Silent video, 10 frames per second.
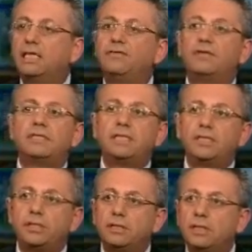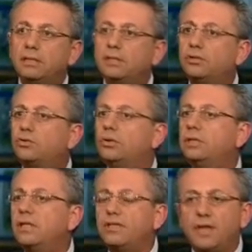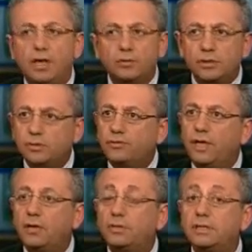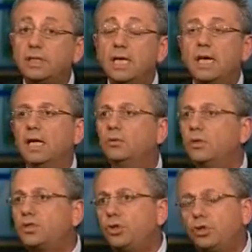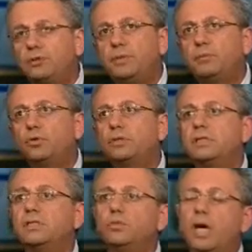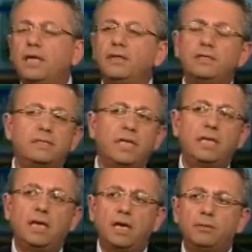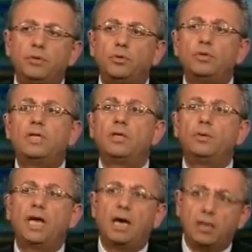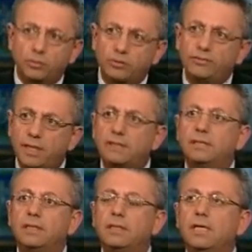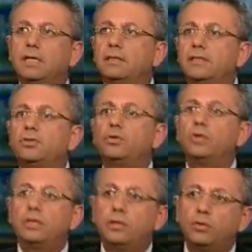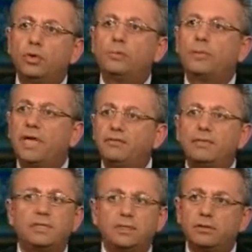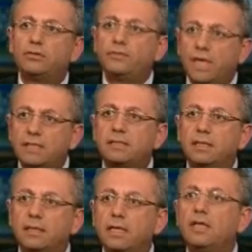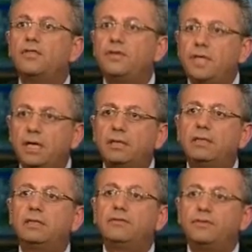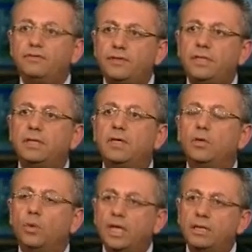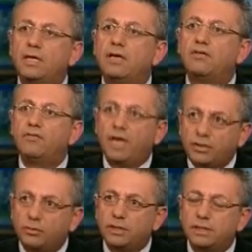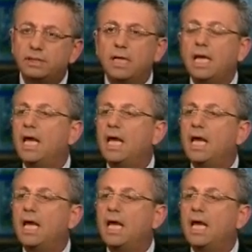A devastation that destroyed thousands of houses. And what shocked me most is why the Israeli army, on their way out of Gaza, destroyed the whole private sector of Gaza. 351 factories.